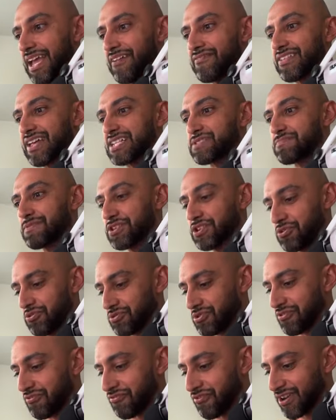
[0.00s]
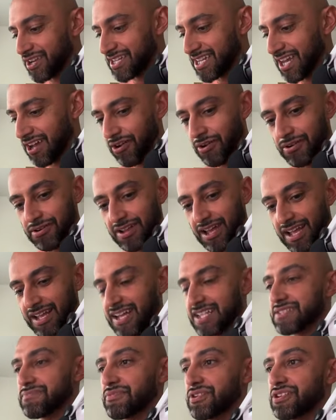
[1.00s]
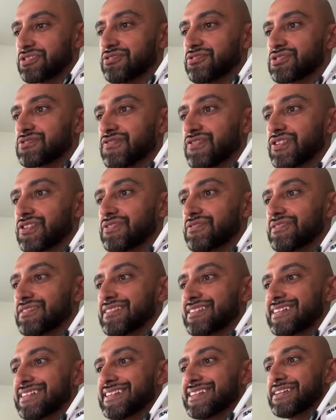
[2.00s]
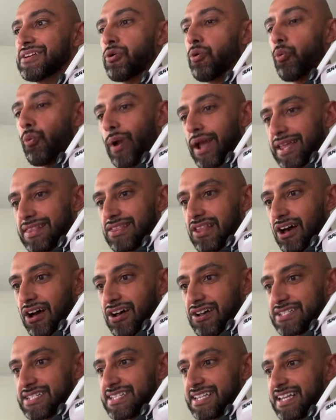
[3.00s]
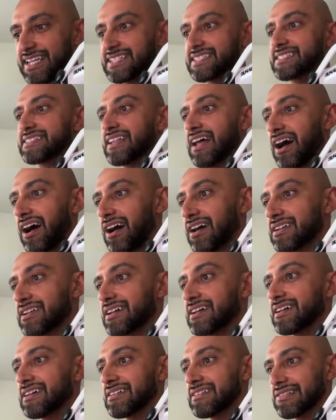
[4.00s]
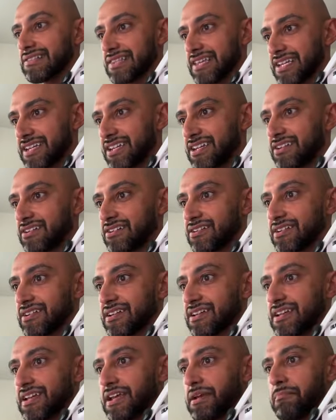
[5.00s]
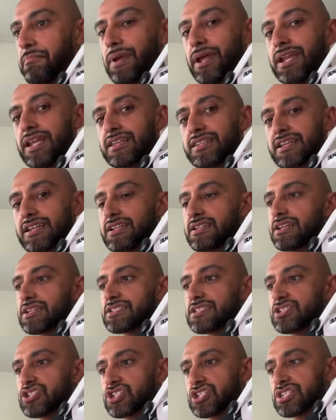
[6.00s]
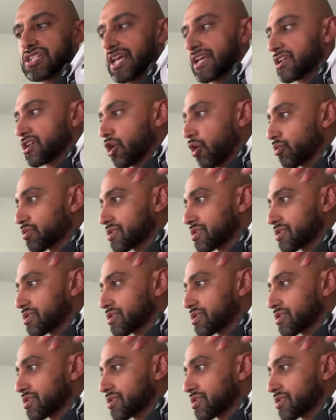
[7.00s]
If that's been you and you freaked out, I got some good news for you. Weight loss is not linear, meaning that it doesn't just like